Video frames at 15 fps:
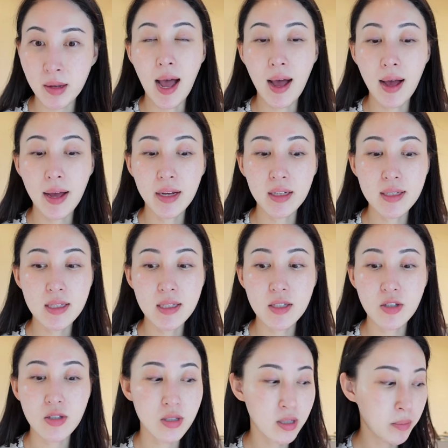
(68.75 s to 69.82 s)
I
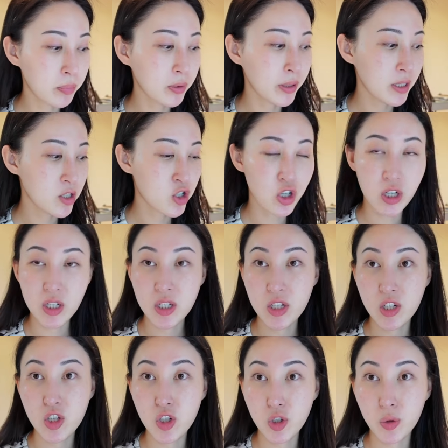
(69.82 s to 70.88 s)
simply
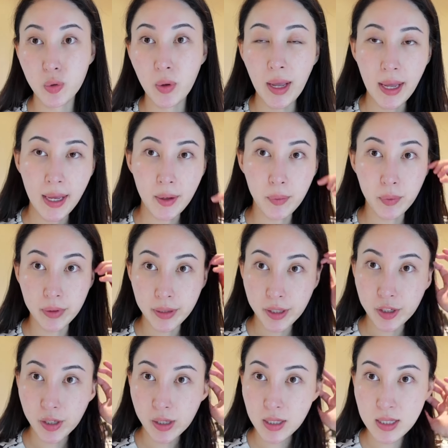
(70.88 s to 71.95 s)
just do a really
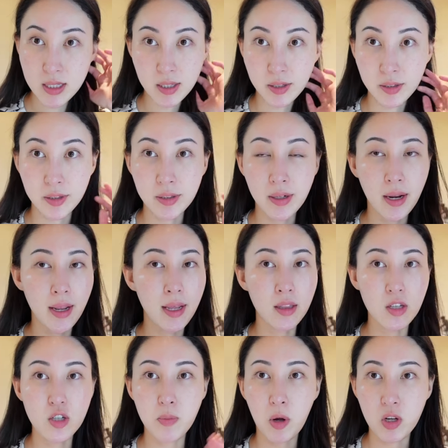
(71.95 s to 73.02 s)
good concealer in
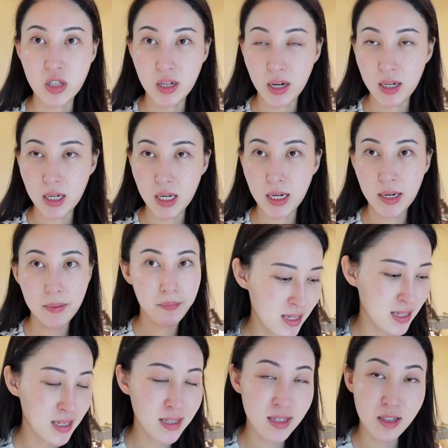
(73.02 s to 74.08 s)
the spots that I need it.
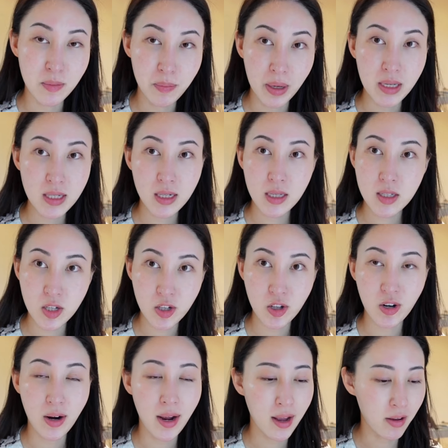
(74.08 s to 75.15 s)
This is the best
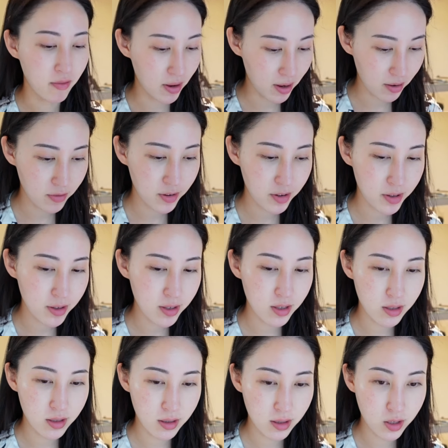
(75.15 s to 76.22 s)
concealer I have ever
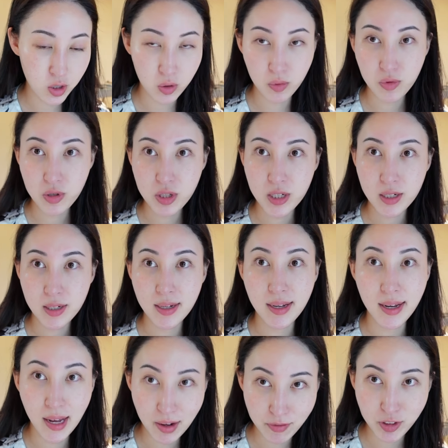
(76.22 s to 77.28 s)
used,
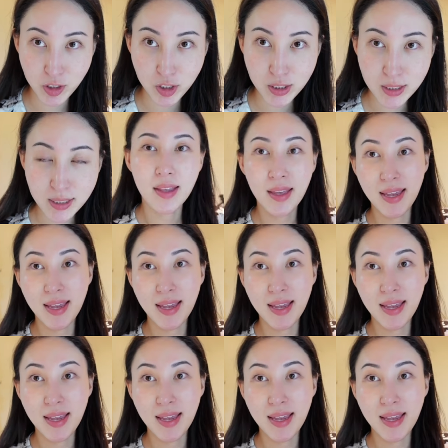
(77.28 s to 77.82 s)
ever.